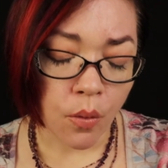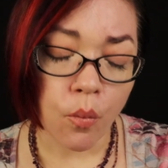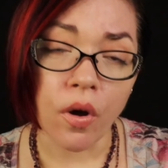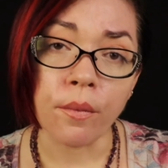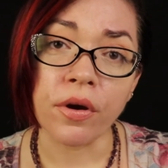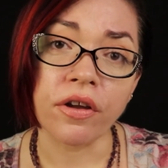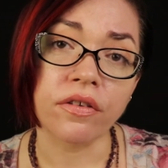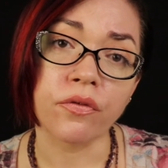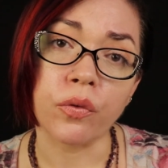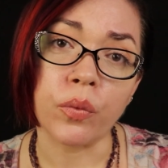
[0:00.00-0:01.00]
what
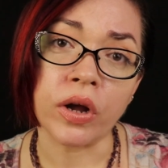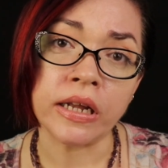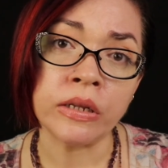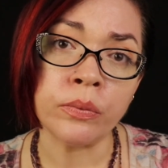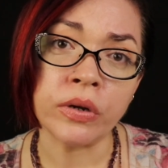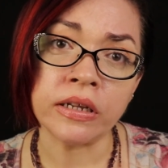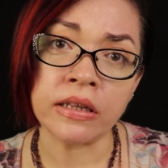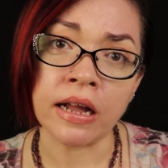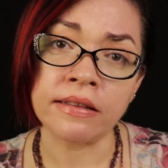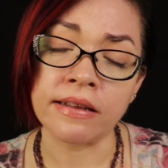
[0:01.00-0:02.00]
works for one will
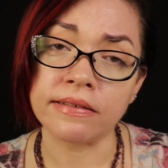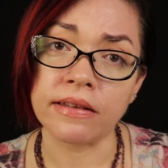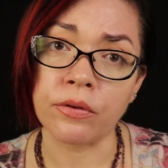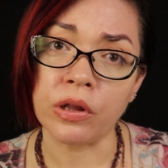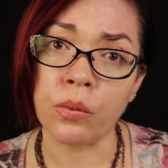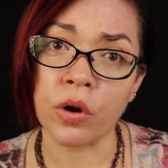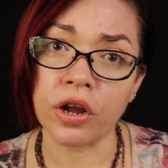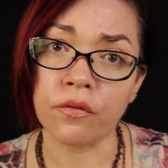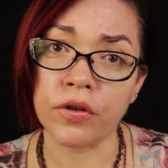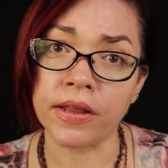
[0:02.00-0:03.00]
not necessarily
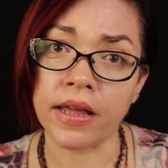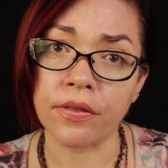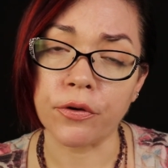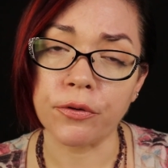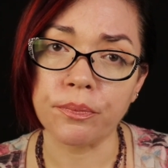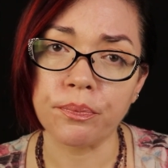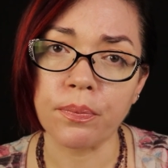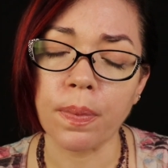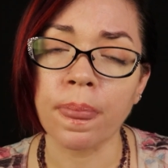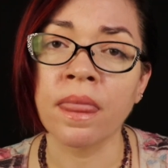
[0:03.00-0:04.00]
work for the other.
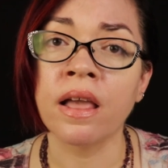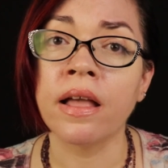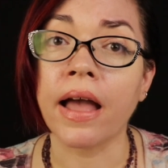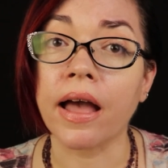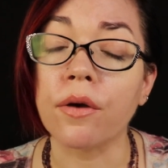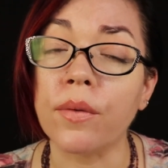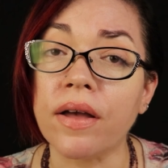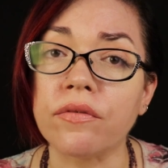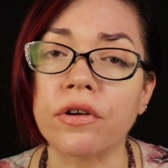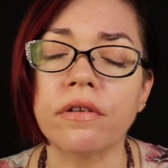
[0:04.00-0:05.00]

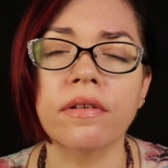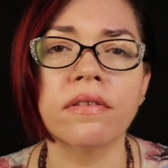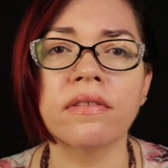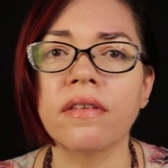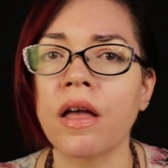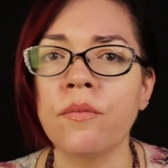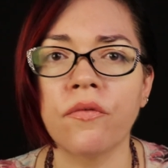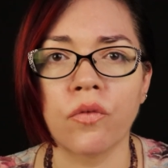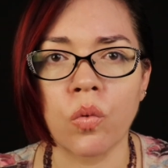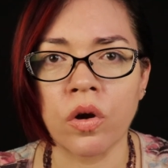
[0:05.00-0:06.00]
However, some
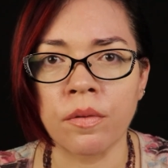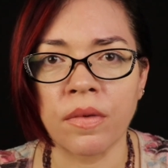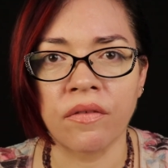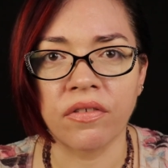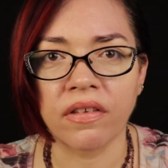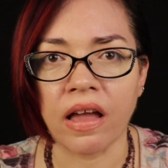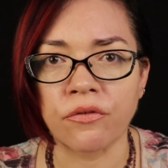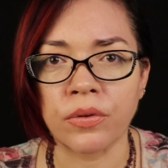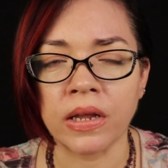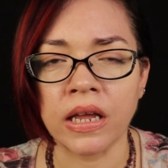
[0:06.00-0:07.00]
form of
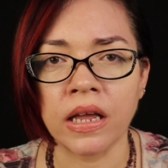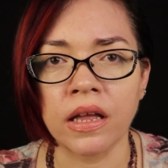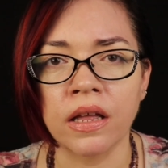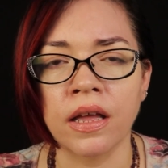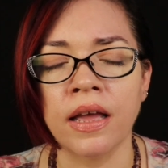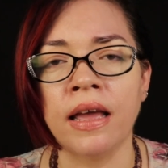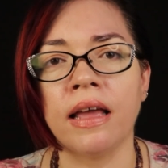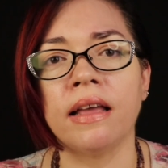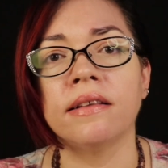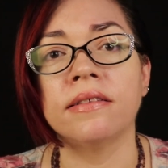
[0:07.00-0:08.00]
scheduling
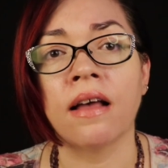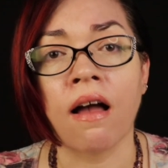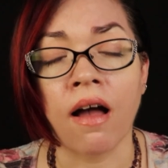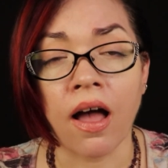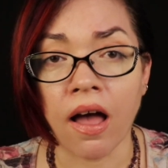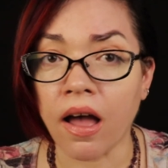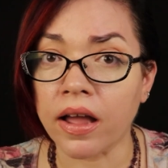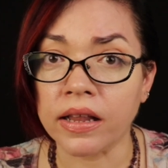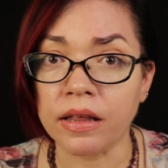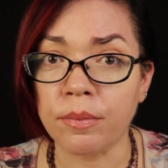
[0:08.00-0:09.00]
is
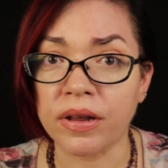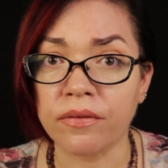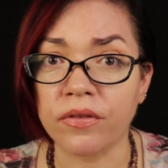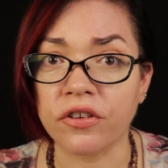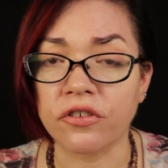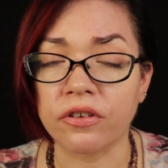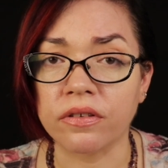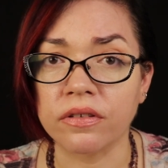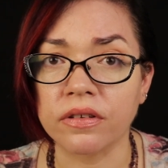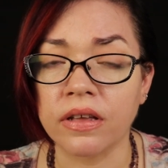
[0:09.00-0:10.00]
highly beneficial
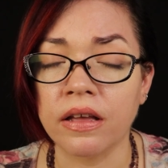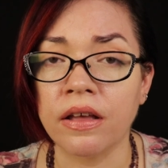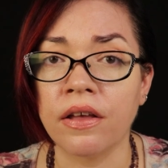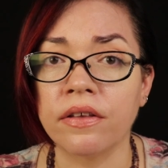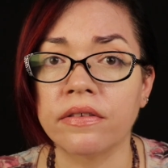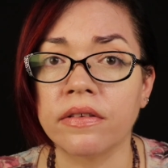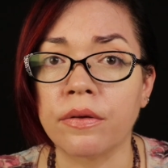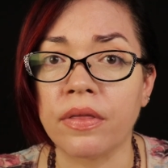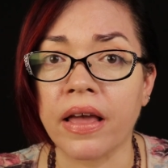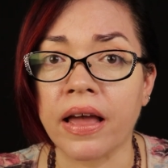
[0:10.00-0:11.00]
so
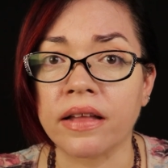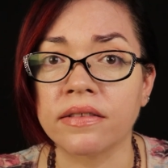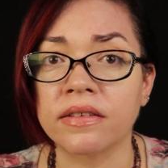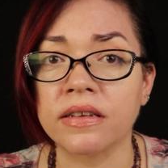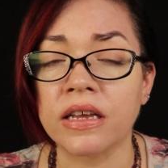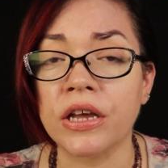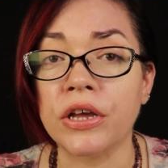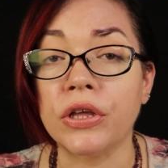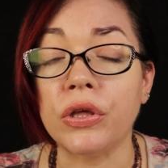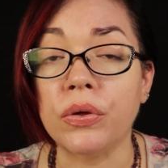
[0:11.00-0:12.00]
that
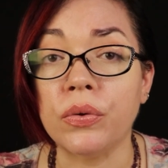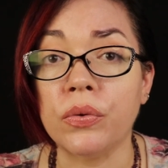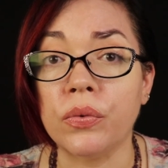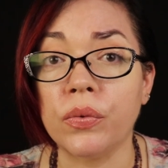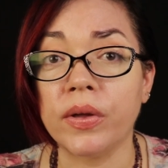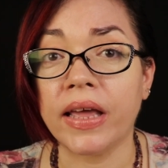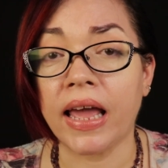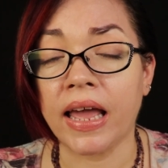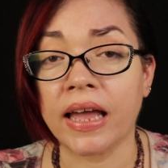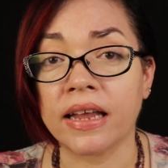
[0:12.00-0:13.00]
you
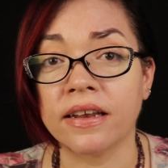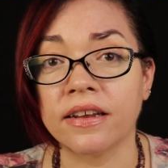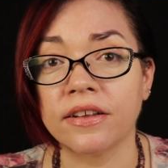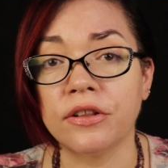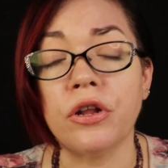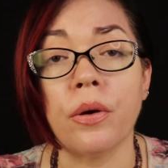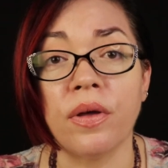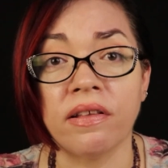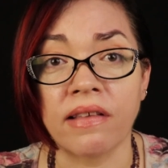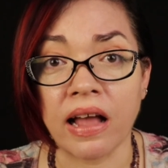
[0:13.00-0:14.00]
can know
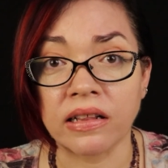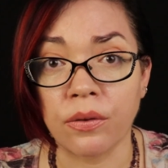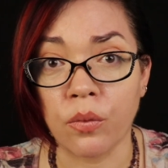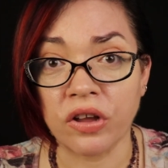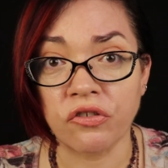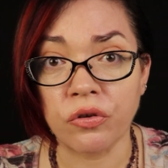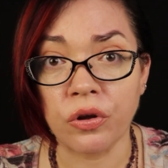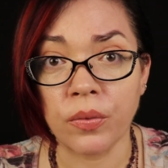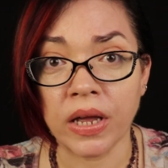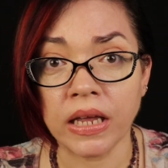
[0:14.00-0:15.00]
exactly what you're
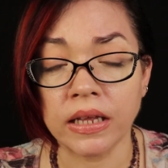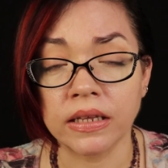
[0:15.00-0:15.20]
doing